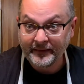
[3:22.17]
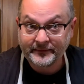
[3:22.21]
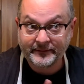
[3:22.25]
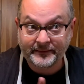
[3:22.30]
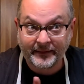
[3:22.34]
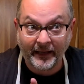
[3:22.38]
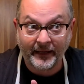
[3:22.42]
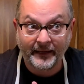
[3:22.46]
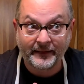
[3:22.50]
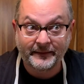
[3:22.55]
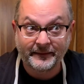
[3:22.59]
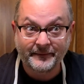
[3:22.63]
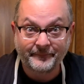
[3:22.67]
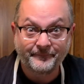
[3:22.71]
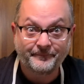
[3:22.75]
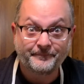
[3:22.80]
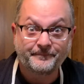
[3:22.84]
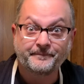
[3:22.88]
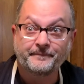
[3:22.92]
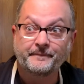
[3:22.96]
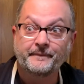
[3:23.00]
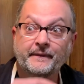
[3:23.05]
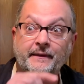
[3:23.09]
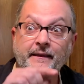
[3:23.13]
Then,
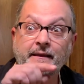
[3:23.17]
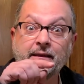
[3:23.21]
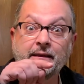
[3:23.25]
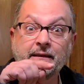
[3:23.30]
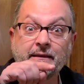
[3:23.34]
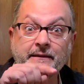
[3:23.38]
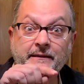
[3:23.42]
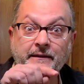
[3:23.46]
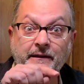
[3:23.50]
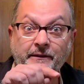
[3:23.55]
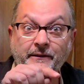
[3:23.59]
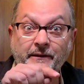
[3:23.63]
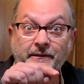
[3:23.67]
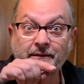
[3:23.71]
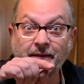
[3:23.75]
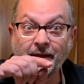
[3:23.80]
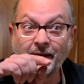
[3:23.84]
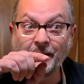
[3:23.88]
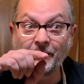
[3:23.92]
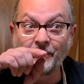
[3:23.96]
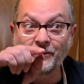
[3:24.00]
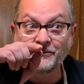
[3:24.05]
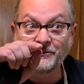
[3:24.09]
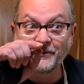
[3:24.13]
the other
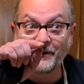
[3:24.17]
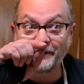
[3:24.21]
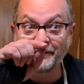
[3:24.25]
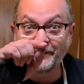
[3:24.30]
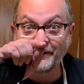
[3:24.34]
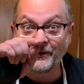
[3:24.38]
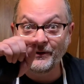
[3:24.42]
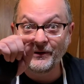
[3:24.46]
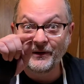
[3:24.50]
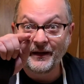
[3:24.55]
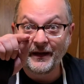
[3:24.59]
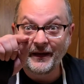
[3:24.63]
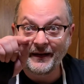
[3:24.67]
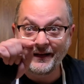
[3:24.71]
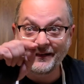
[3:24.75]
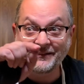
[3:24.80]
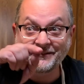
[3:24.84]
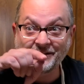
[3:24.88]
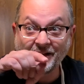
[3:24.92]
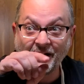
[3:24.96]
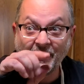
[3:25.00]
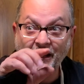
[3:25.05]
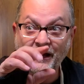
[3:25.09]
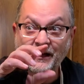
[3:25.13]
day I was out there and I
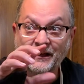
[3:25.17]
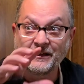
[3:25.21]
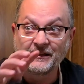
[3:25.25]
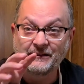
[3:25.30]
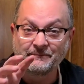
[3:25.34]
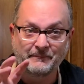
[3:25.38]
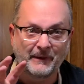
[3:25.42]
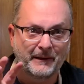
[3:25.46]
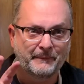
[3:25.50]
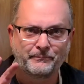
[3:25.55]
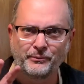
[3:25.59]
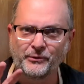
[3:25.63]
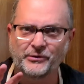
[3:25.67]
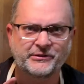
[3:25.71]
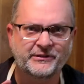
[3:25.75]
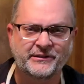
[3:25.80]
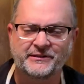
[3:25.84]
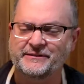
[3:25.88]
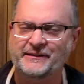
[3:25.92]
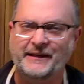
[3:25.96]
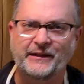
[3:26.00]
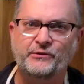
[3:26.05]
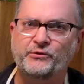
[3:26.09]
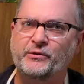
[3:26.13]
saw my bush
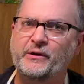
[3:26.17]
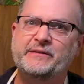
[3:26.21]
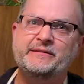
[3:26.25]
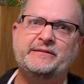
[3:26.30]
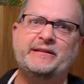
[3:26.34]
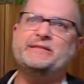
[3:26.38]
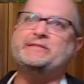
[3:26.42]
is like crazy.